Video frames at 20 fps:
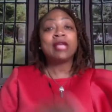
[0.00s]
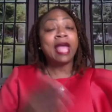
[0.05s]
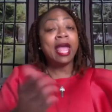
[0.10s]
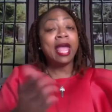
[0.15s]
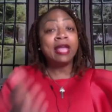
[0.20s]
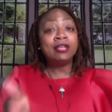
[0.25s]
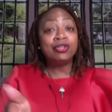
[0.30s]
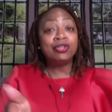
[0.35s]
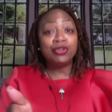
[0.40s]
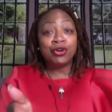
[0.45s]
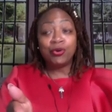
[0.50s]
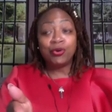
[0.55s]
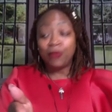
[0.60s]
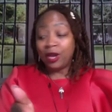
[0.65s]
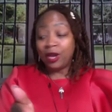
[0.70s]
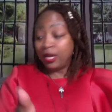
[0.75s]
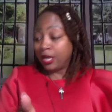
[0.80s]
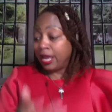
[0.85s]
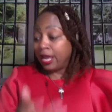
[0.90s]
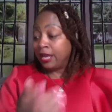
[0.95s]
And you know
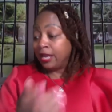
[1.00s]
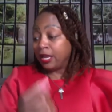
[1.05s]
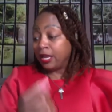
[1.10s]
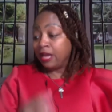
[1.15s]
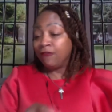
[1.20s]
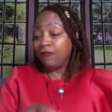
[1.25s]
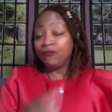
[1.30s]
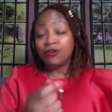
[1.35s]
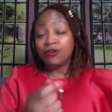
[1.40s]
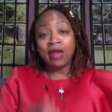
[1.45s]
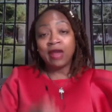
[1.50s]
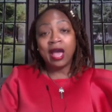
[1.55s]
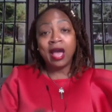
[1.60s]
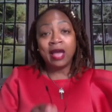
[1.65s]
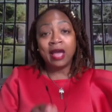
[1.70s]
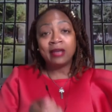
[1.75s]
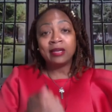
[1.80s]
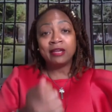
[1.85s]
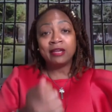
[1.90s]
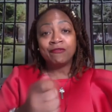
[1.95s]
what? And if you
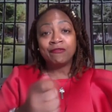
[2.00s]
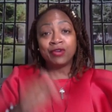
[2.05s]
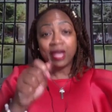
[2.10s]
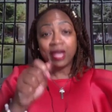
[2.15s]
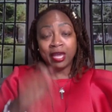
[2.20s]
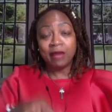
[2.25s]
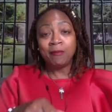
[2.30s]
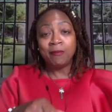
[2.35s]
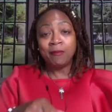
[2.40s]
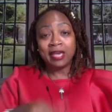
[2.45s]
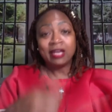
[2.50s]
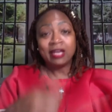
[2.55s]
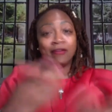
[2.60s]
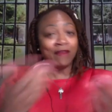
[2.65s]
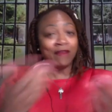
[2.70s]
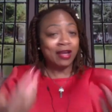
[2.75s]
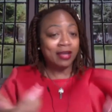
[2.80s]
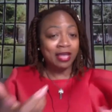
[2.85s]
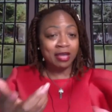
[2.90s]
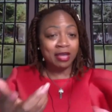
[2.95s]
can't make it, if
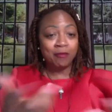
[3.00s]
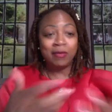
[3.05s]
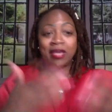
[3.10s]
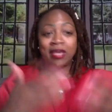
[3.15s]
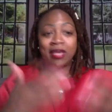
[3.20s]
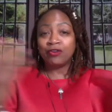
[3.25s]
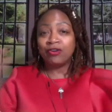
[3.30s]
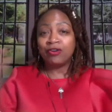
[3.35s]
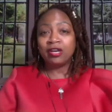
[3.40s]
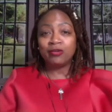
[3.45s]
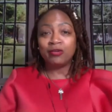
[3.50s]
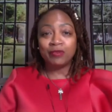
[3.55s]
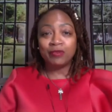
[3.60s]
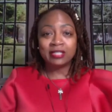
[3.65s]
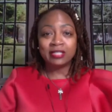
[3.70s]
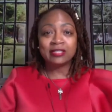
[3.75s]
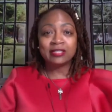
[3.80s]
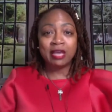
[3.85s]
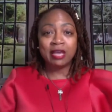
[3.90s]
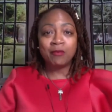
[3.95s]
I can't make it or anyone
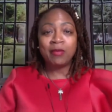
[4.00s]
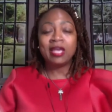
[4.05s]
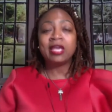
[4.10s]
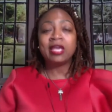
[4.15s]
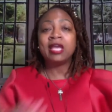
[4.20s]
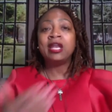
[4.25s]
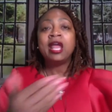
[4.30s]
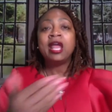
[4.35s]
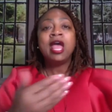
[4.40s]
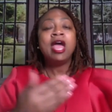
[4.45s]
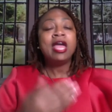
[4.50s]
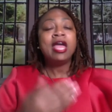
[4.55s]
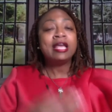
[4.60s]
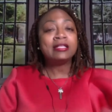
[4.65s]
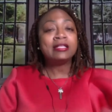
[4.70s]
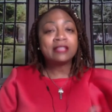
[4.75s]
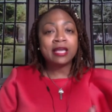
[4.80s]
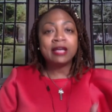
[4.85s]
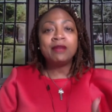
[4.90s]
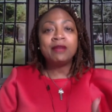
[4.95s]
else can't make it,
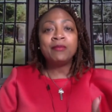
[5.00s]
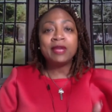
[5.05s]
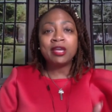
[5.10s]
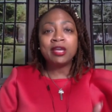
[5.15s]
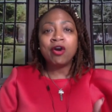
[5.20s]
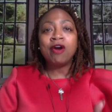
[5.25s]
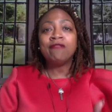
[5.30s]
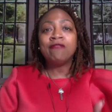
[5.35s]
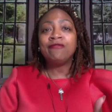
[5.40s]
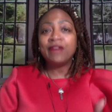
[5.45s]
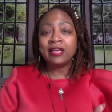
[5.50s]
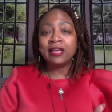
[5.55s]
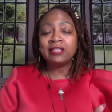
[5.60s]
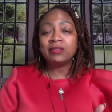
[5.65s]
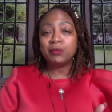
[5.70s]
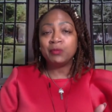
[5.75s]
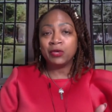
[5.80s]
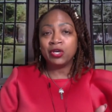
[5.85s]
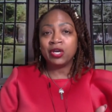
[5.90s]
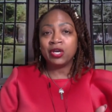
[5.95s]
it's going to be on
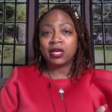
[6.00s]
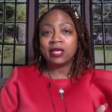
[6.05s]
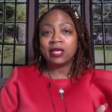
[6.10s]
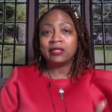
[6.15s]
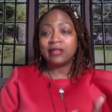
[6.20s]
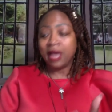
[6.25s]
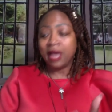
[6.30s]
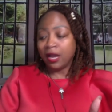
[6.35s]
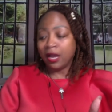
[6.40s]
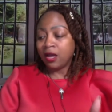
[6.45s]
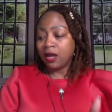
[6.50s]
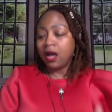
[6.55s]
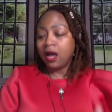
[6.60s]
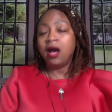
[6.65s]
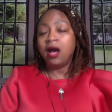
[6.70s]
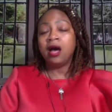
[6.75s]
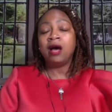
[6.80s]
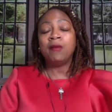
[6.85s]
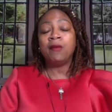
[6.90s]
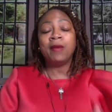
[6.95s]

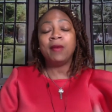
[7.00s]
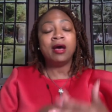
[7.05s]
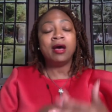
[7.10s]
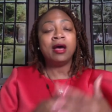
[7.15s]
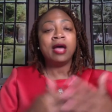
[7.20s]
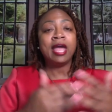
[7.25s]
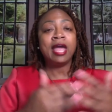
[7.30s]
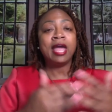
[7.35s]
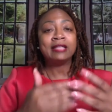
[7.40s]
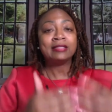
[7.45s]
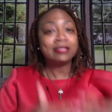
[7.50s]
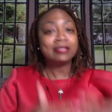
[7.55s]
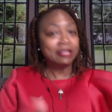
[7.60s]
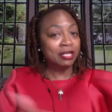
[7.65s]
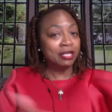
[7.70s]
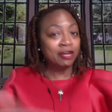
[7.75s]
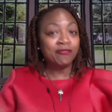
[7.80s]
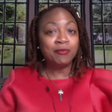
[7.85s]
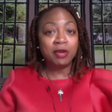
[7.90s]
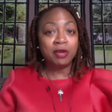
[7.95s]
Facebook.com at
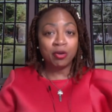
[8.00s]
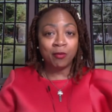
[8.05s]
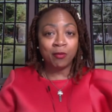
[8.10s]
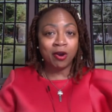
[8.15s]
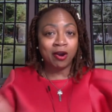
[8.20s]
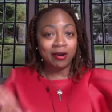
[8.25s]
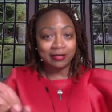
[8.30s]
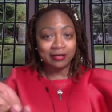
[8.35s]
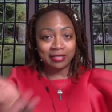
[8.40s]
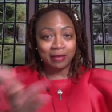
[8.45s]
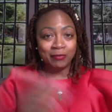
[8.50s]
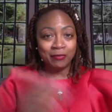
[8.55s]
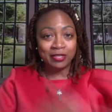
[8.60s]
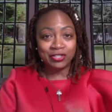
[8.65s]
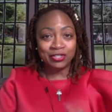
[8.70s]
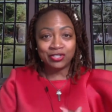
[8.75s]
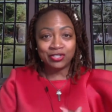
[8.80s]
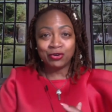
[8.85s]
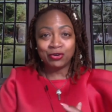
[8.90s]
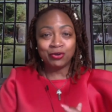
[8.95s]
City of Miramar. As I
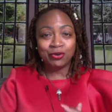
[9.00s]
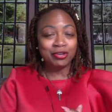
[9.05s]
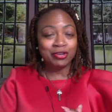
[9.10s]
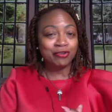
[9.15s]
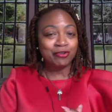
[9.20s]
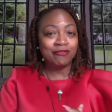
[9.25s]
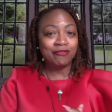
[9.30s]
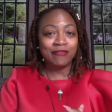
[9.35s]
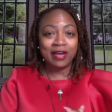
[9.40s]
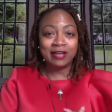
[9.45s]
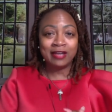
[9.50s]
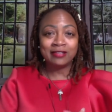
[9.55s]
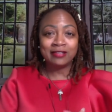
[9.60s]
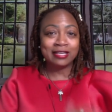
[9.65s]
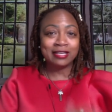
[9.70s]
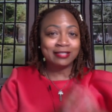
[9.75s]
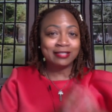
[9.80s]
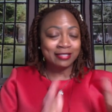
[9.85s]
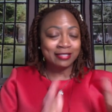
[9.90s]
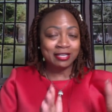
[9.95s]
mentioned earlier, you can find us
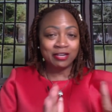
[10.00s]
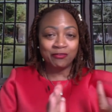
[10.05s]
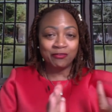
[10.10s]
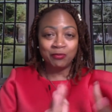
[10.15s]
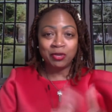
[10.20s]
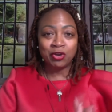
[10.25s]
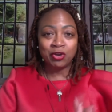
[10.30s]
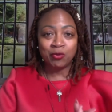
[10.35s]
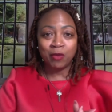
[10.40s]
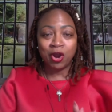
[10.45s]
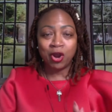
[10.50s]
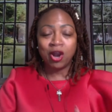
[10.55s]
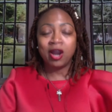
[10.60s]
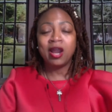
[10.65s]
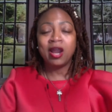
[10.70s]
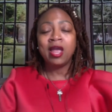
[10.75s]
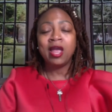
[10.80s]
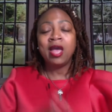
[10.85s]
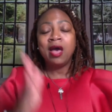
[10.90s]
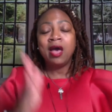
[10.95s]
at City of Miramar
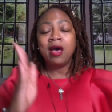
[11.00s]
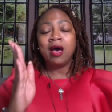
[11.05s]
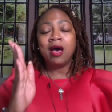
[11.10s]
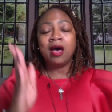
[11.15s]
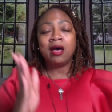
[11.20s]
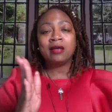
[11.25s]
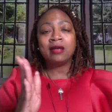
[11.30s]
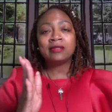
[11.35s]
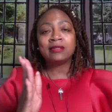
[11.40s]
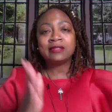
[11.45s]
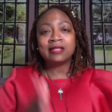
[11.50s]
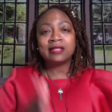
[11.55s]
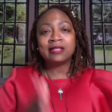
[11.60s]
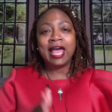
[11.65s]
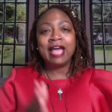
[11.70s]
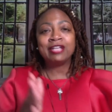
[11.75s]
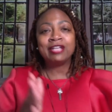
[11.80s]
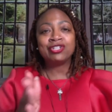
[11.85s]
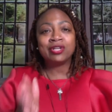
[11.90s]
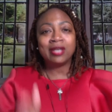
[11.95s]

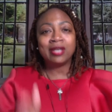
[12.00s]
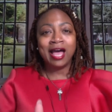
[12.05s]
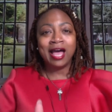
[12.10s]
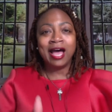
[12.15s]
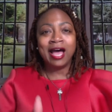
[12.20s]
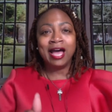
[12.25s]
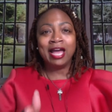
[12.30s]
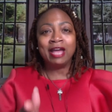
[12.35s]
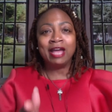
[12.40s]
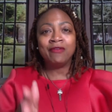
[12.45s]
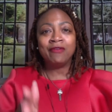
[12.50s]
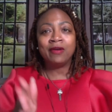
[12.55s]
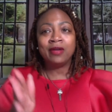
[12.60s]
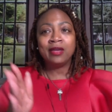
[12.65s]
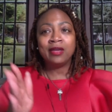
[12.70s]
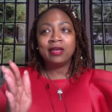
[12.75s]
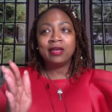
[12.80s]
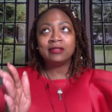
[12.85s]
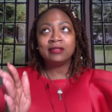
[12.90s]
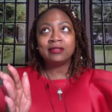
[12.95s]
/live,
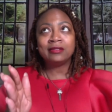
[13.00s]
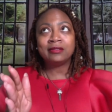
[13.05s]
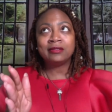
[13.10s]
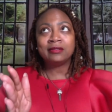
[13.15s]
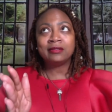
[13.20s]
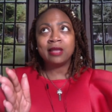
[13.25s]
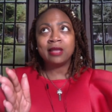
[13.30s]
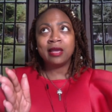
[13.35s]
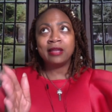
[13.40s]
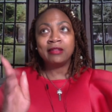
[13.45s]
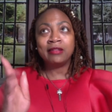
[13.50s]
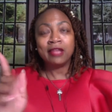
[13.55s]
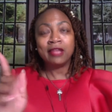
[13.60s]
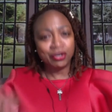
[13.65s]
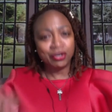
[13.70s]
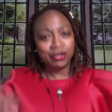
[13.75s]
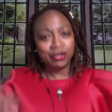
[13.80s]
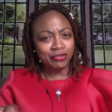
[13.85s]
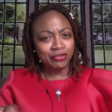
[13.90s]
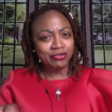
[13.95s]
and then
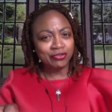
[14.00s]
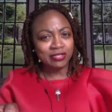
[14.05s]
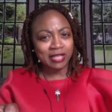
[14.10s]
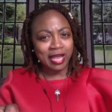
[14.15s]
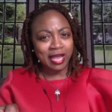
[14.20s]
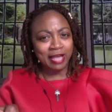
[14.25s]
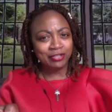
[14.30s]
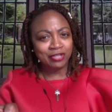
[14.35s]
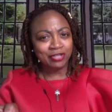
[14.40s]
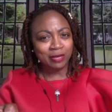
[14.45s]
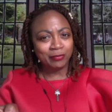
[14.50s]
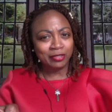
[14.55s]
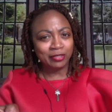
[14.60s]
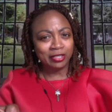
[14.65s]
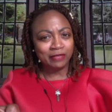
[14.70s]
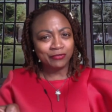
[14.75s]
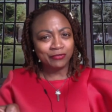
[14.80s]
another slash, I believe you